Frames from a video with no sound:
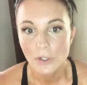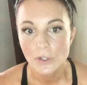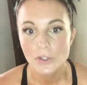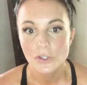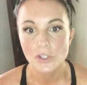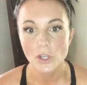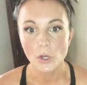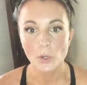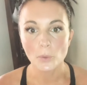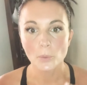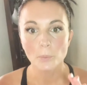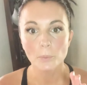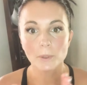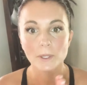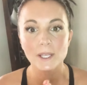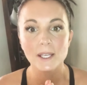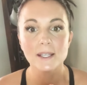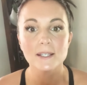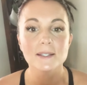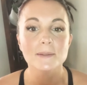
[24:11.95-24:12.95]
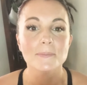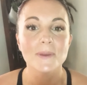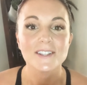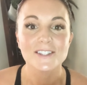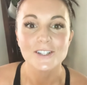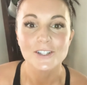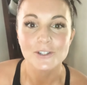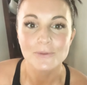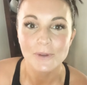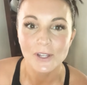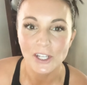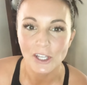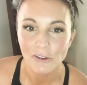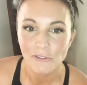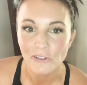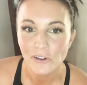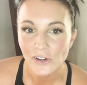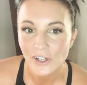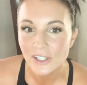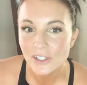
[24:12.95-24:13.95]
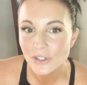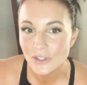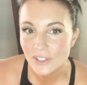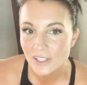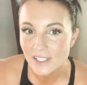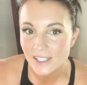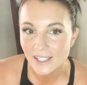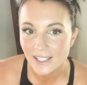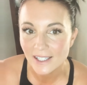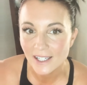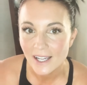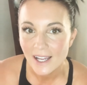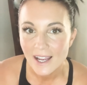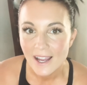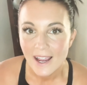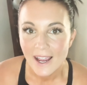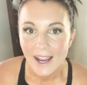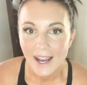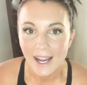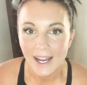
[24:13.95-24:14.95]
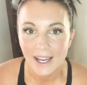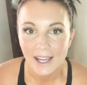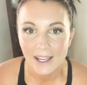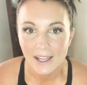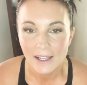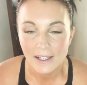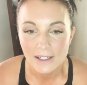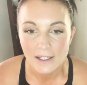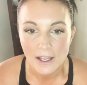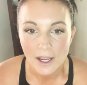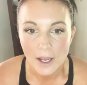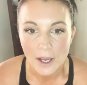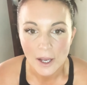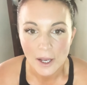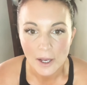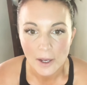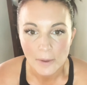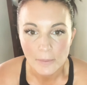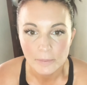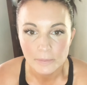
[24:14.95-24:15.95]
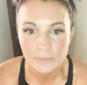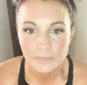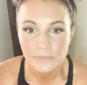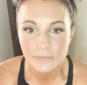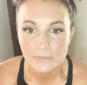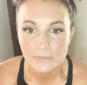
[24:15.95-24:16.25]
So please message me if you're interested. And